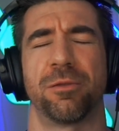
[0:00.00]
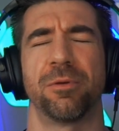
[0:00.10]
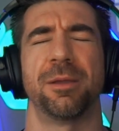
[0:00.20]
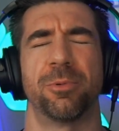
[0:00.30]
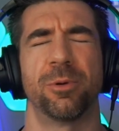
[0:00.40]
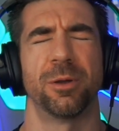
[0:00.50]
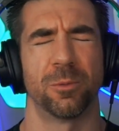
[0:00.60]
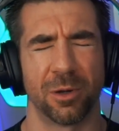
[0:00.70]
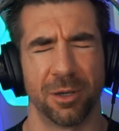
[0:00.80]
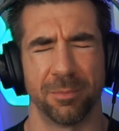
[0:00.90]

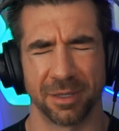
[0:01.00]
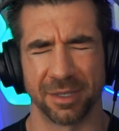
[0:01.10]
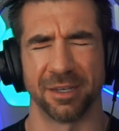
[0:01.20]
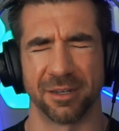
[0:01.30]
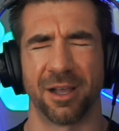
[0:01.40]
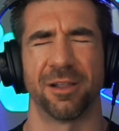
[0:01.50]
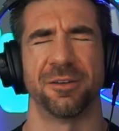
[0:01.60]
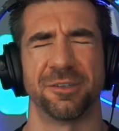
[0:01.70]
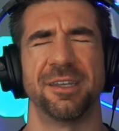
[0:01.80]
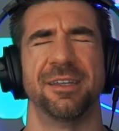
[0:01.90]
3.1 billion
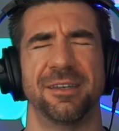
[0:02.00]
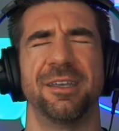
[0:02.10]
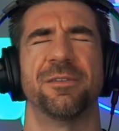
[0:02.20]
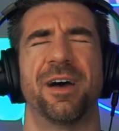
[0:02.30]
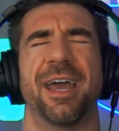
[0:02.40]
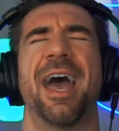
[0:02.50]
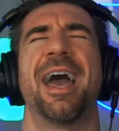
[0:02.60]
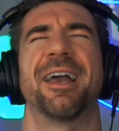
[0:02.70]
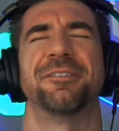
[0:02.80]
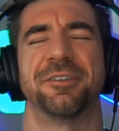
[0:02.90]
dollars in DeFi
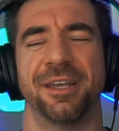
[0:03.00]
hacks